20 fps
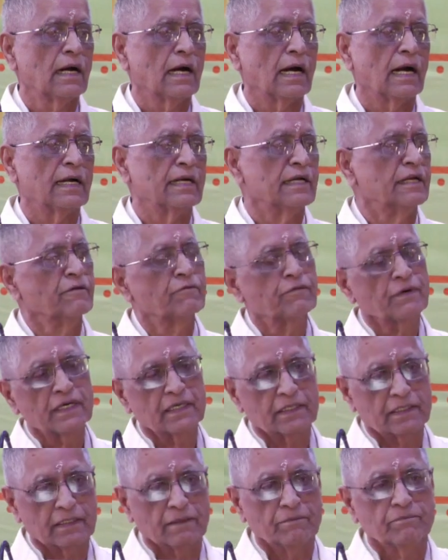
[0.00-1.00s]
and
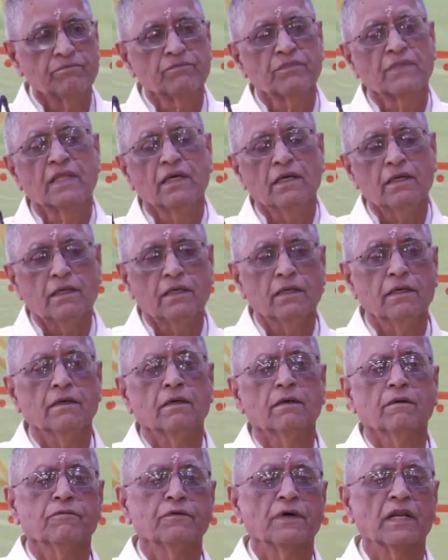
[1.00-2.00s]
different
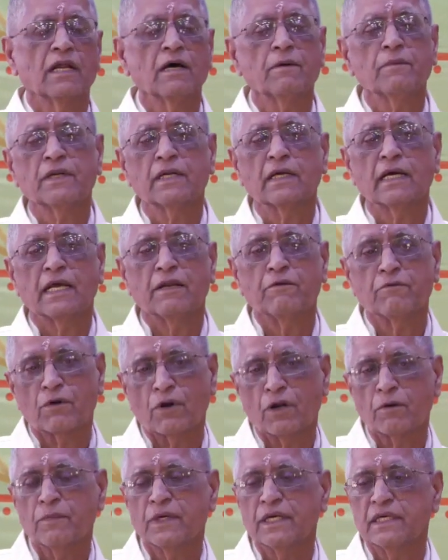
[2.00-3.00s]
phenomena,
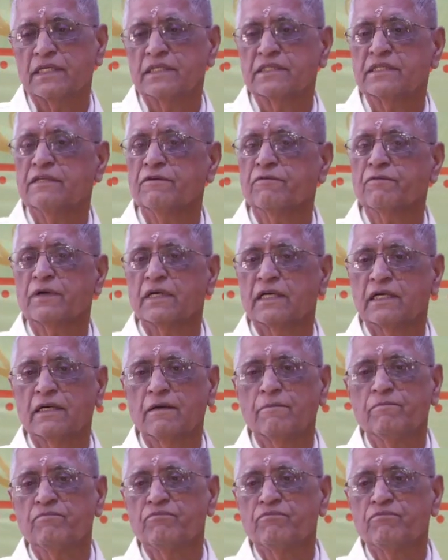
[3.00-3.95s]
environment is different,